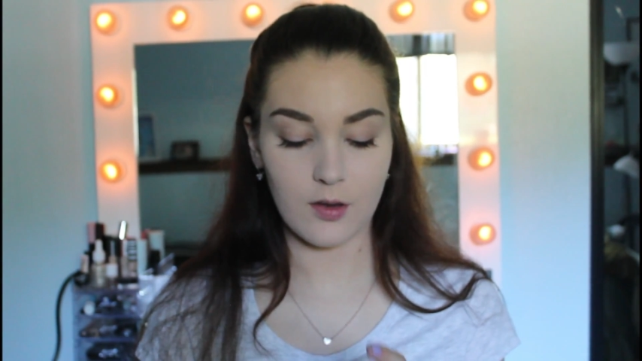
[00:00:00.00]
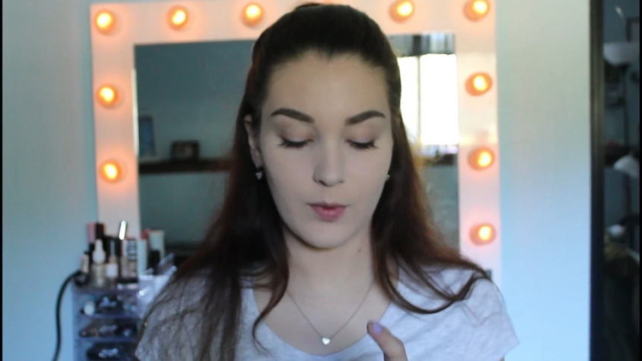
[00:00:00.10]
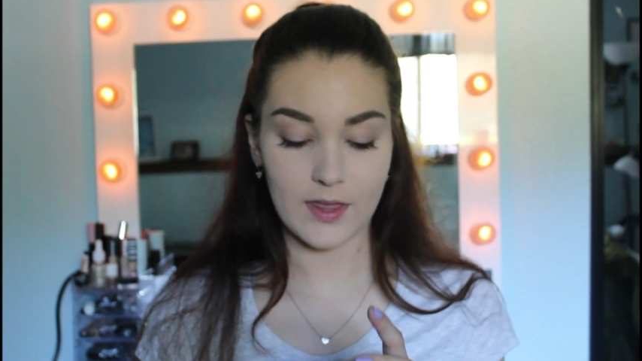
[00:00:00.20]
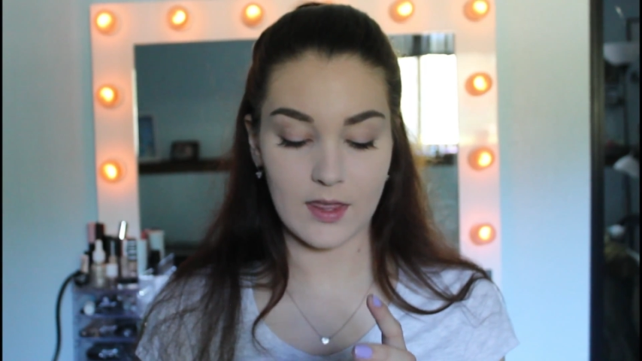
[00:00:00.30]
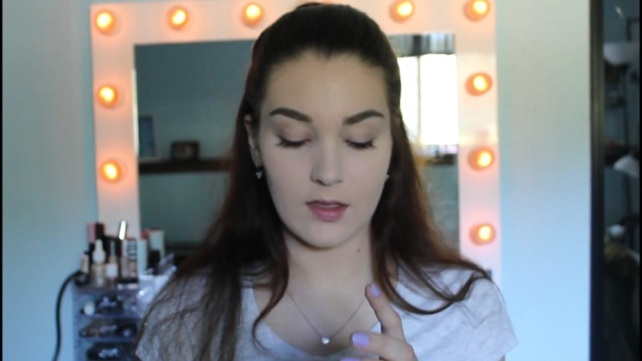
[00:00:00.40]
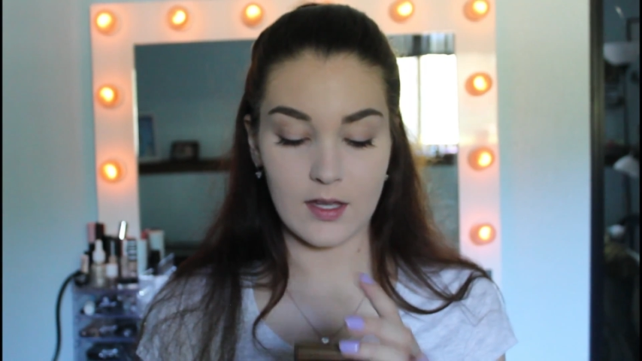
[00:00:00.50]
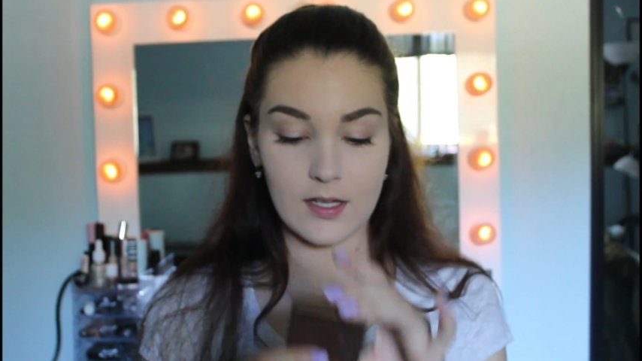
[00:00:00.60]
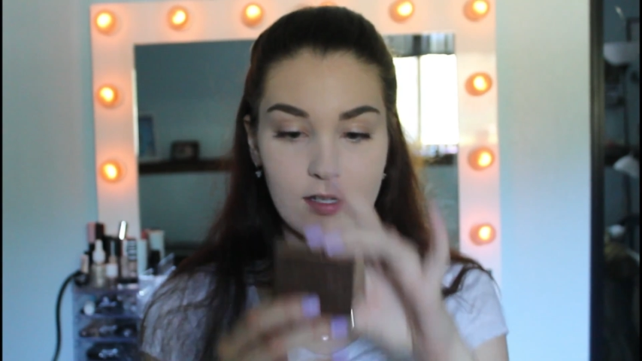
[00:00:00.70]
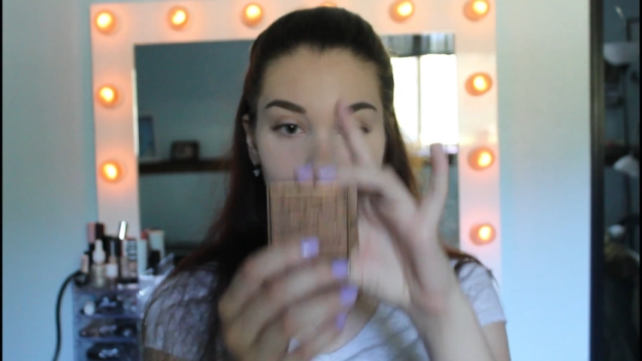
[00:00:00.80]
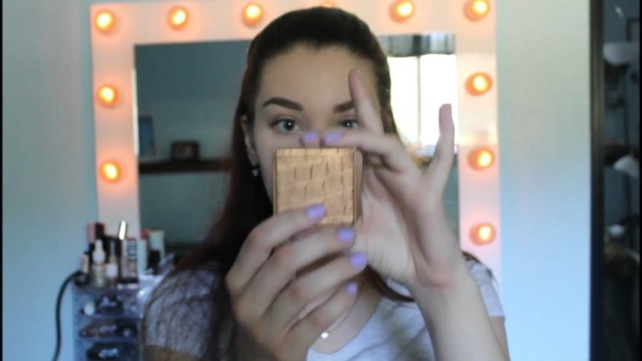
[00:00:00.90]
with
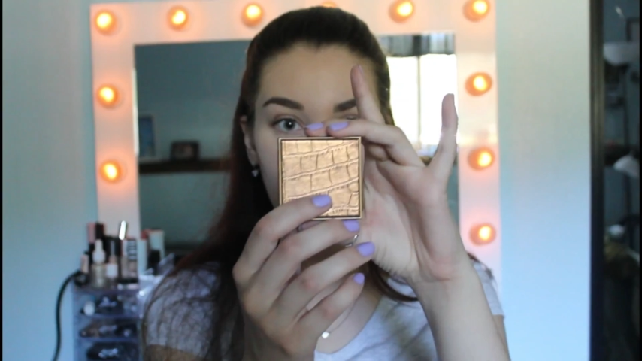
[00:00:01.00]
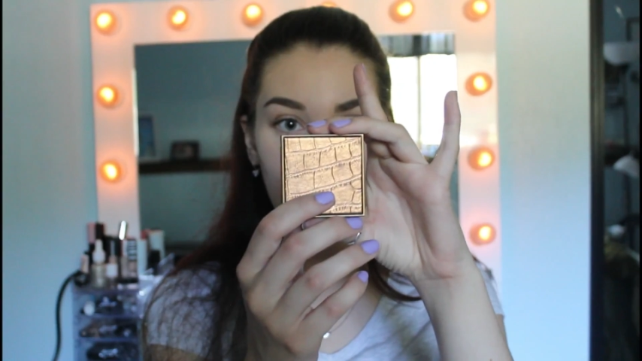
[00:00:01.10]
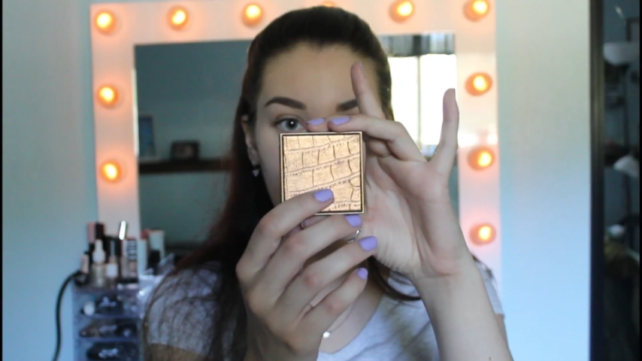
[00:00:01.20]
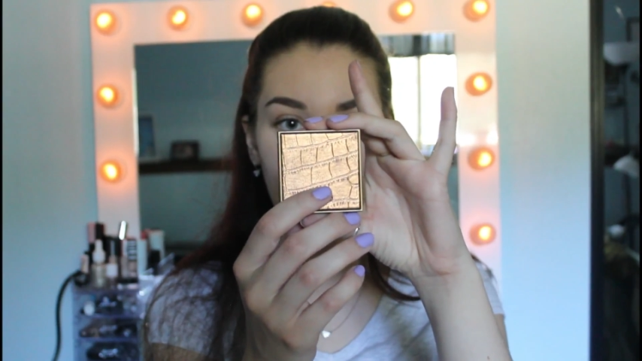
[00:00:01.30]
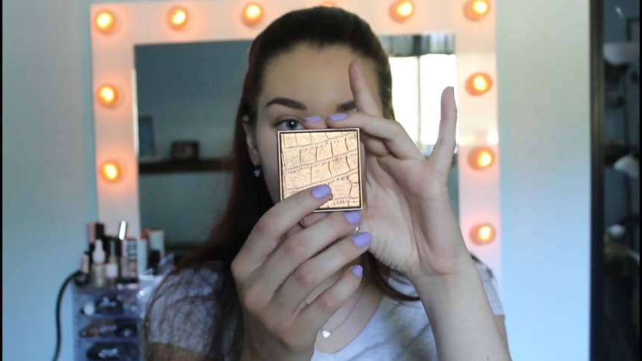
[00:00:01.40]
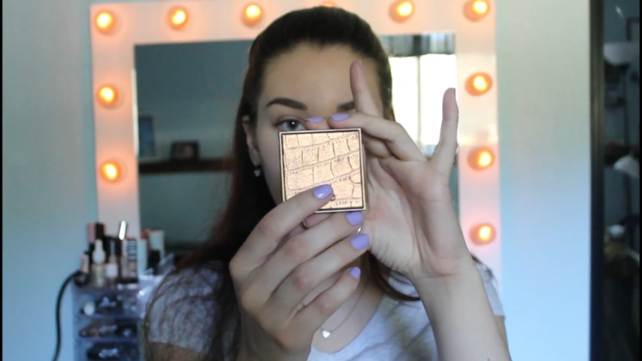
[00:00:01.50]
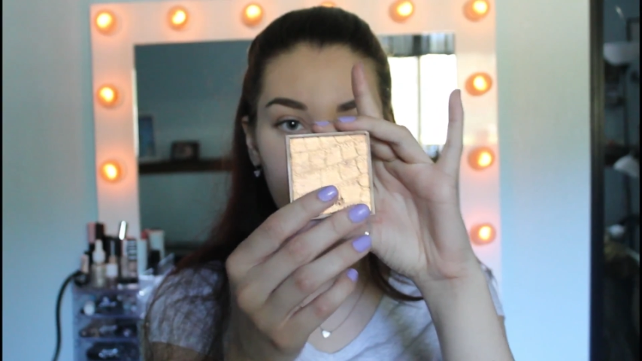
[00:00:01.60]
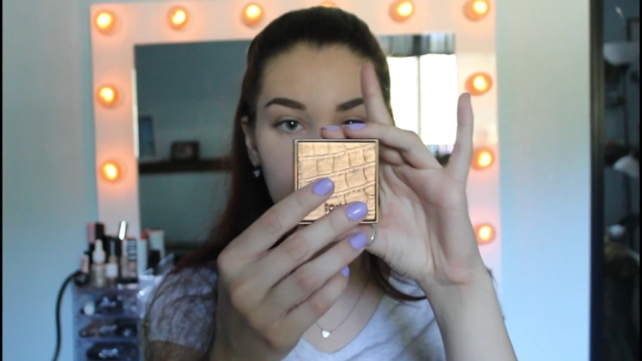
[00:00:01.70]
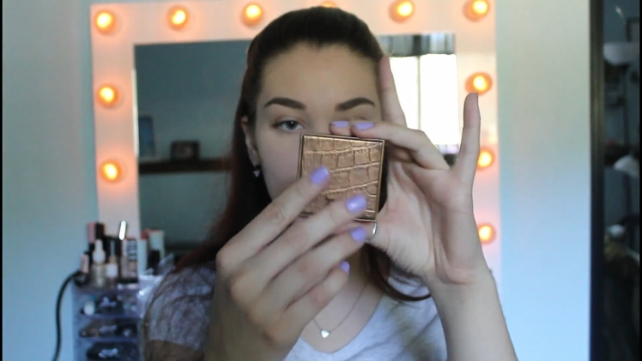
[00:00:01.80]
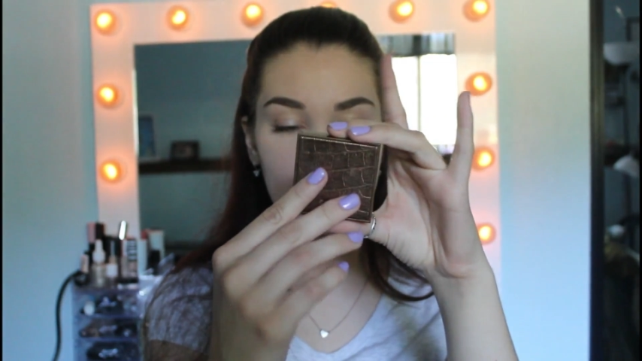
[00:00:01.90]
the Tarte Park Avenue
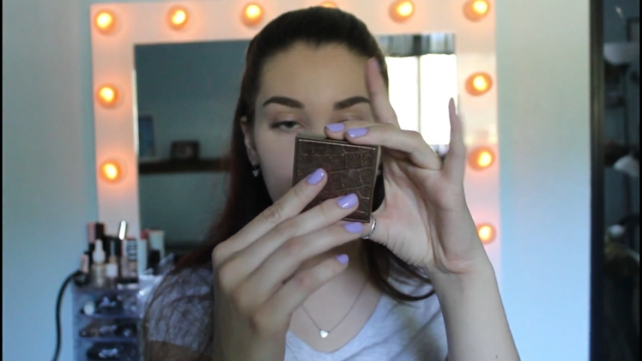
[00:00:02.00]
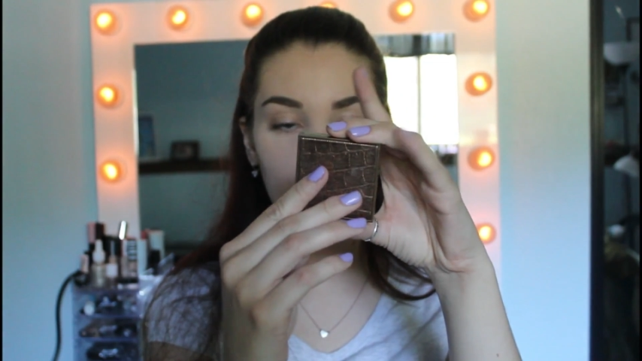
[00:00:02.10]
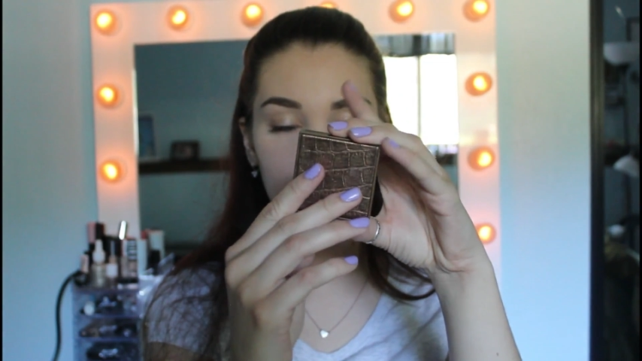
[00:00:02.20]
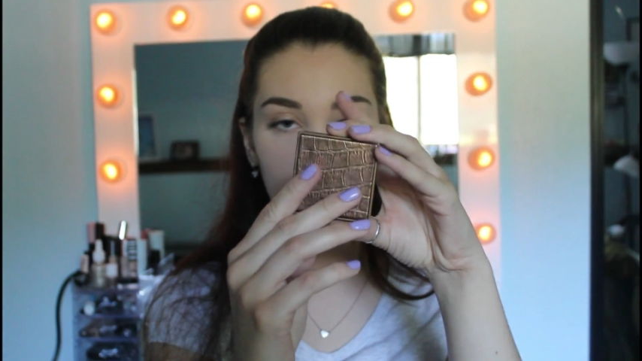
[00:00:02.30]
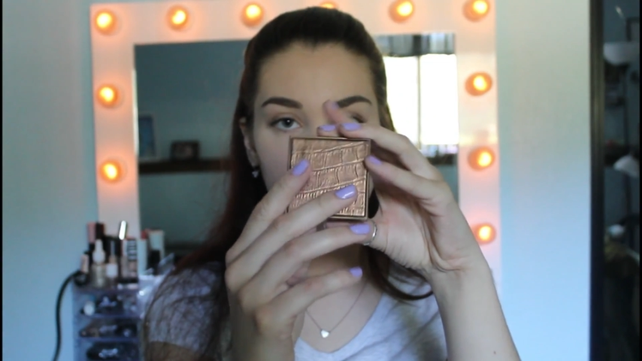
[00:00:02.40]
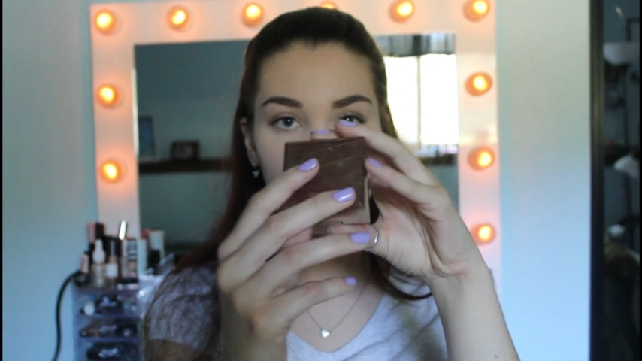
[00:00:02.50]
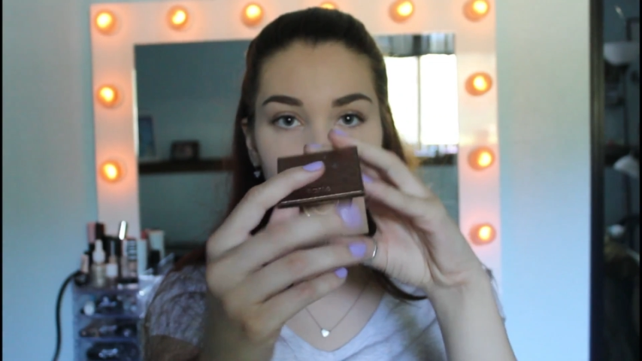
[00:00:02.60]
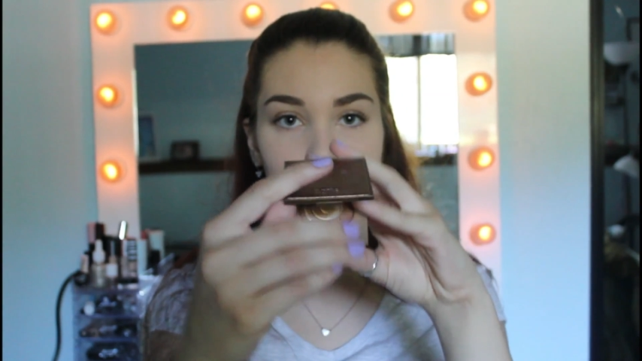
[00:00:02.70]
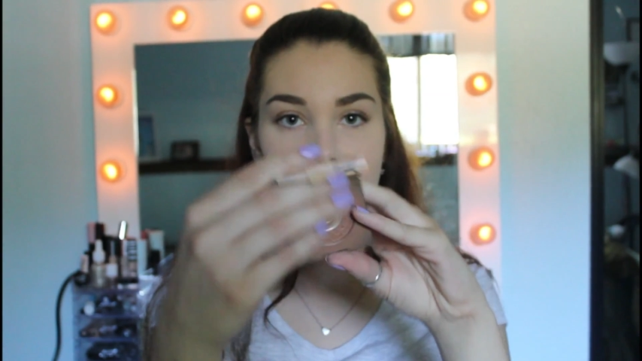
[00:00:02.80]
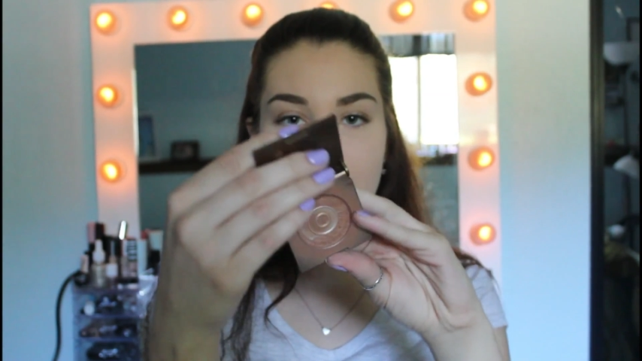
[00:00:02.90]
Princess bronzer,
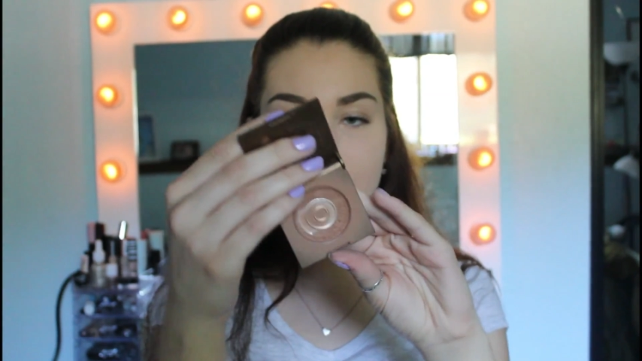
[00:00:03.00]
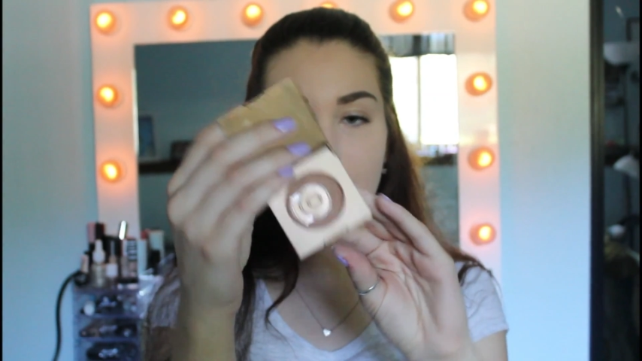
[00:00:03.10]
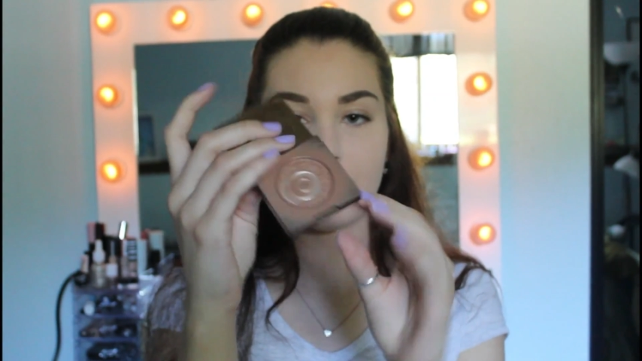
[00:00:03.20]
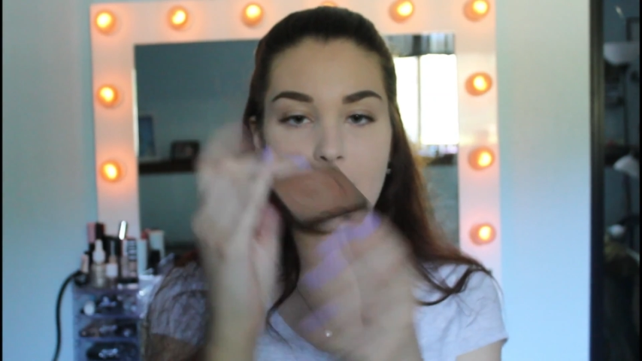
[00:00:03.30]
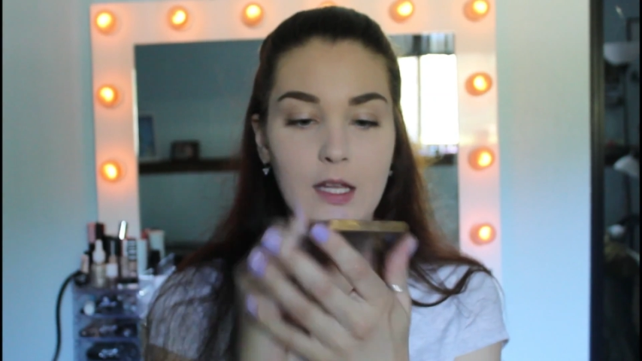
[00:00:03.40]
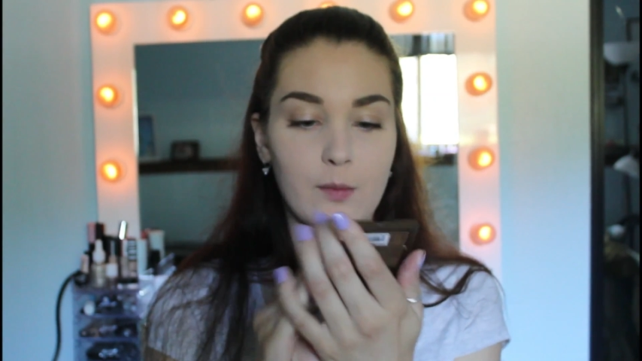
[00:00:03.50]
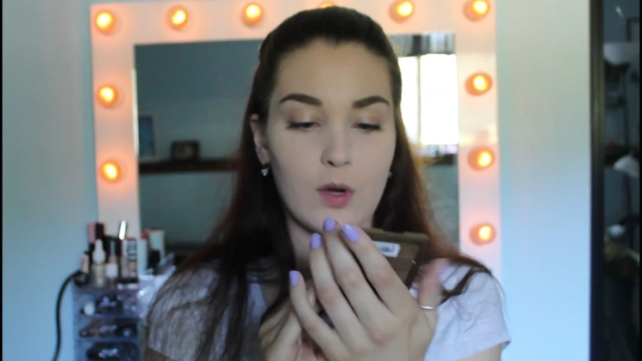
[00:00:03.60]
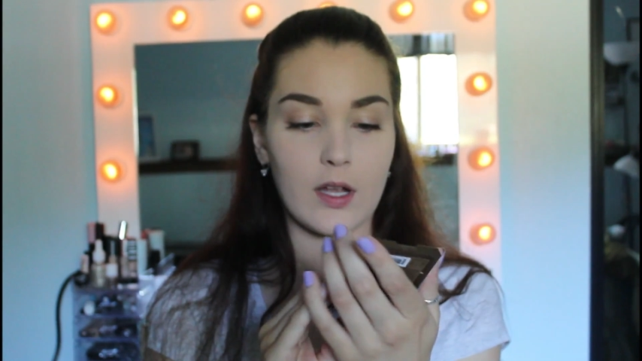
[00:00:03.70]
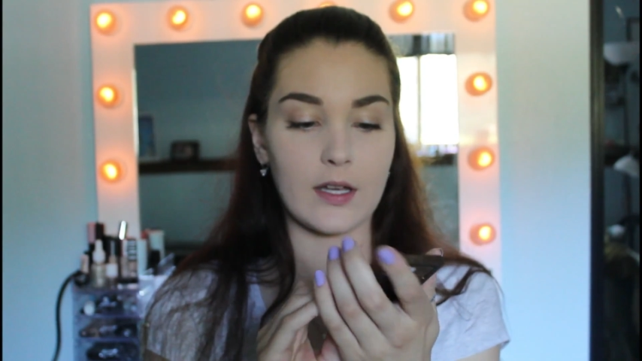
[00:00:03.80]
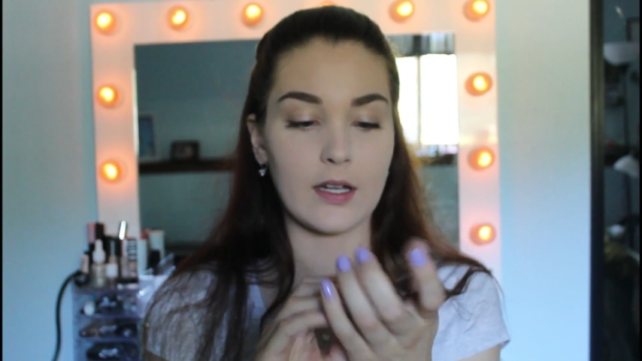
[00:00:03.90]
the mini
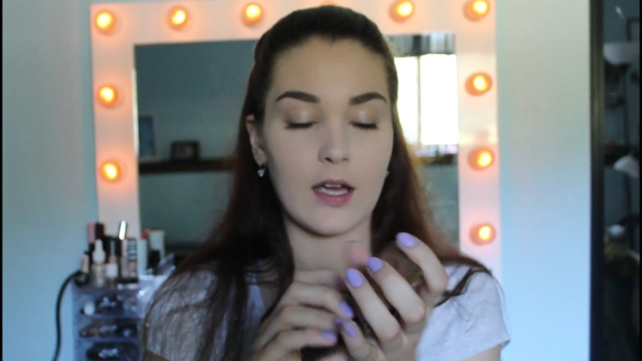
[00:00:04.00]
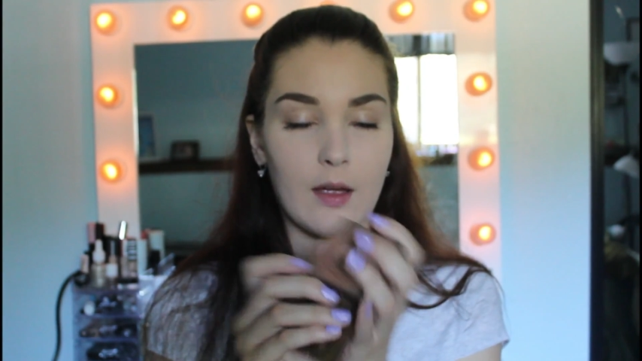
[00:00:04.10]
one.